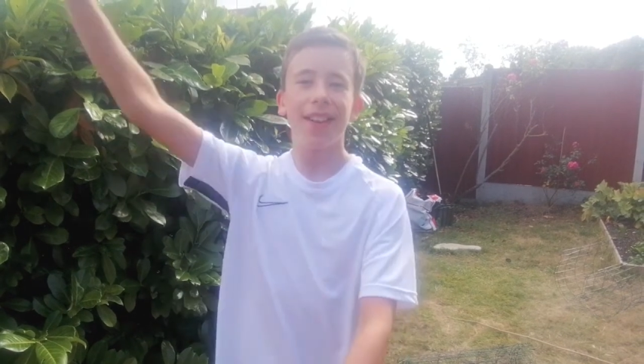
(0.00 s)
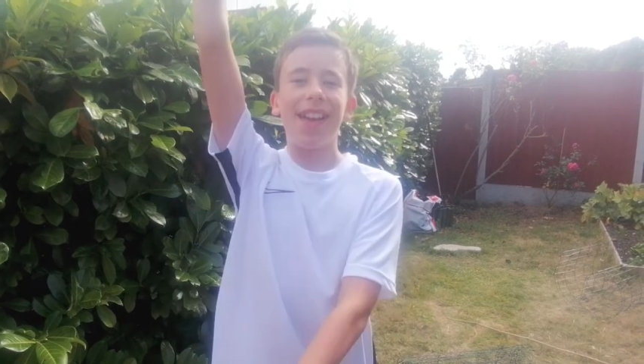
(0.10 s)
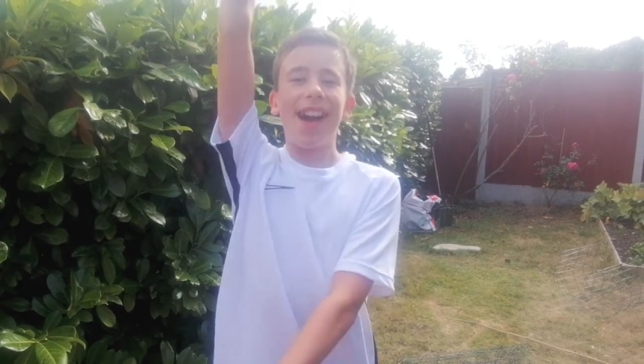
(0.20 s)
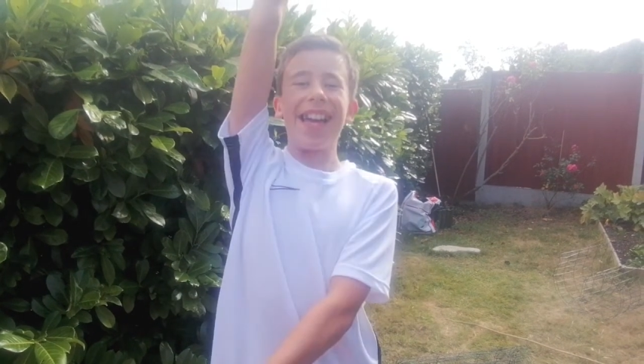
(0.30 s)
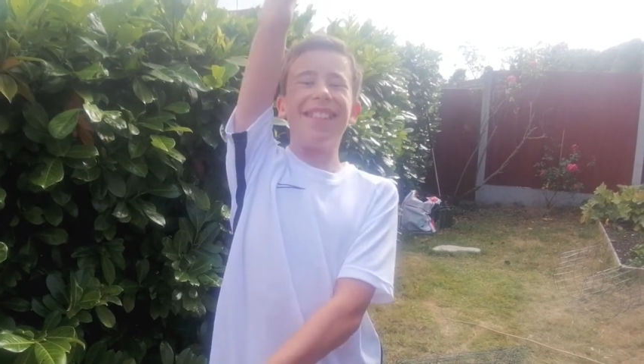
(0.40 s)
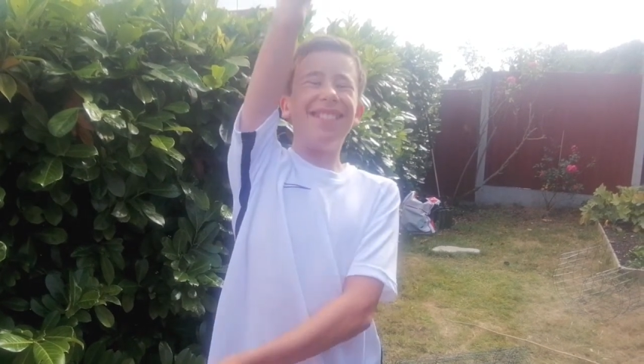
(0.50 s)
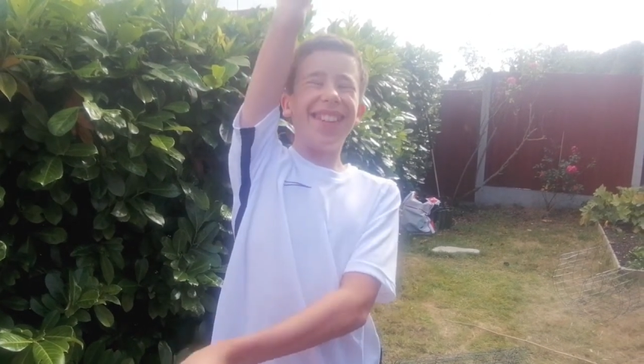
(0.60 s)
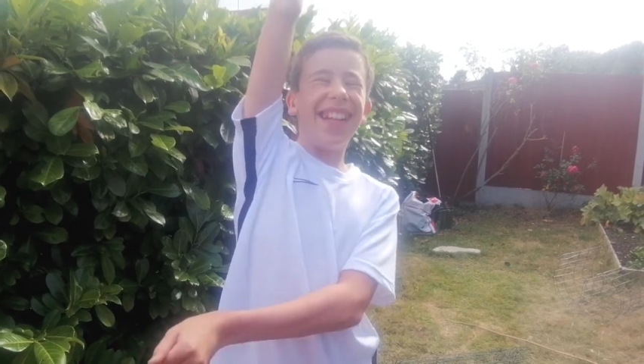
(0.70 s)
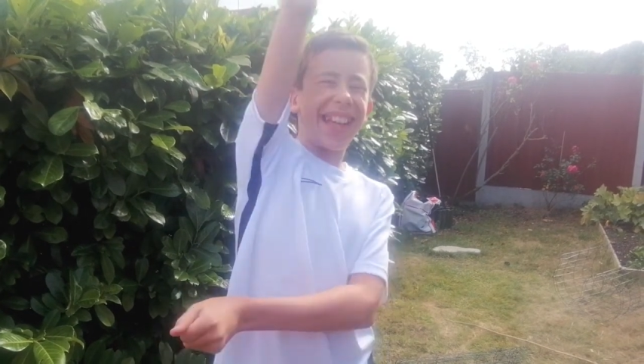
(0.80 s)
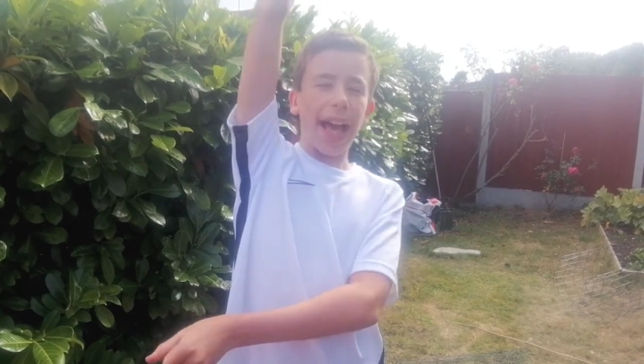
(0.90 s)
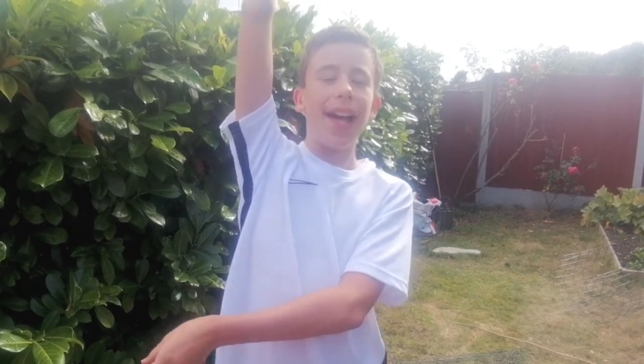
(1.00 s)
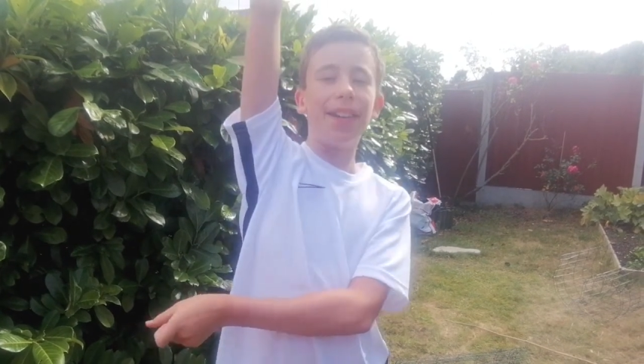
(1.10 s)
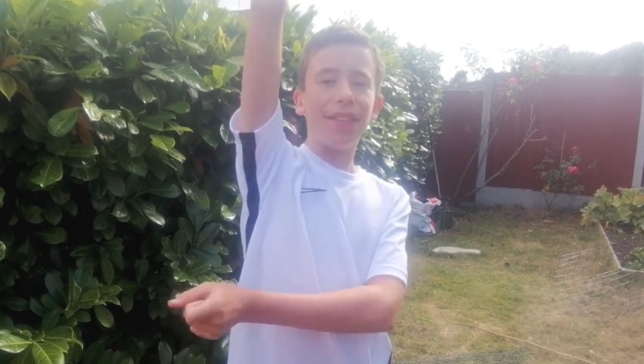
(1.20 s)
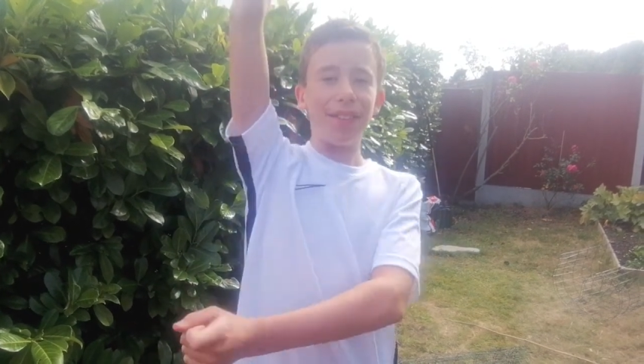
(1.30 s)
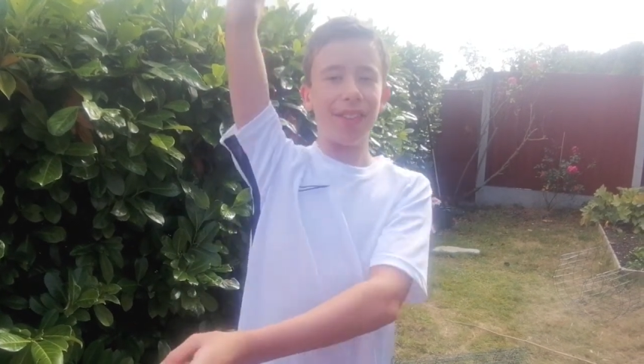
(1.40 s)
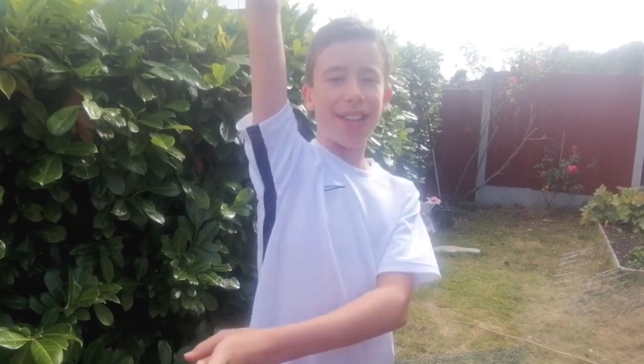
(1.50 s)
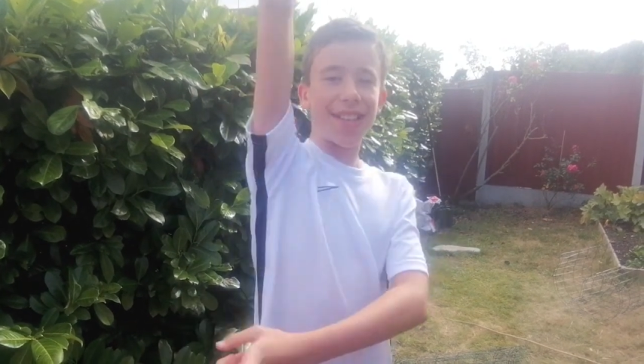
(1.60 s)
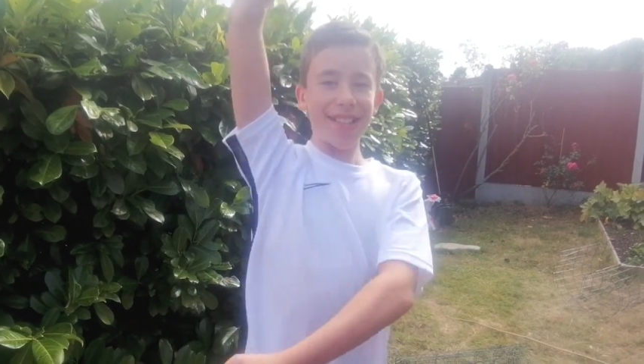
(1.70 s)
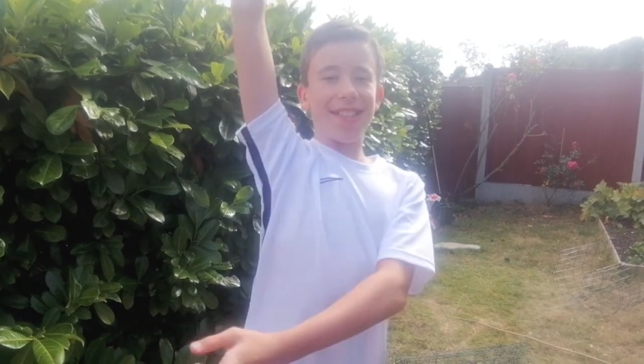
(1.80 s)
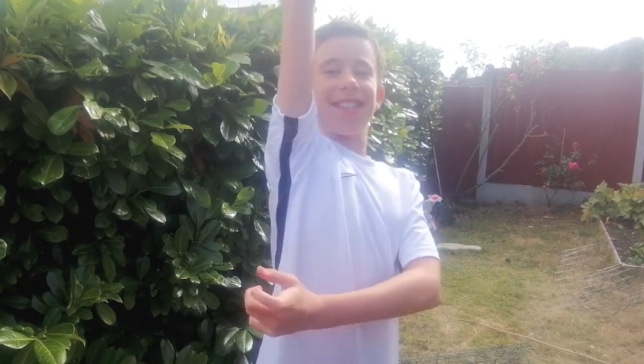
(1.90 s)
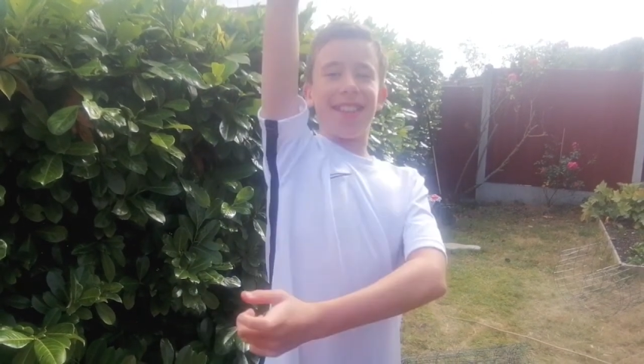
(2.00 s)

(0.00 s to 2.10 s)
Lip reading: I really cannot reach the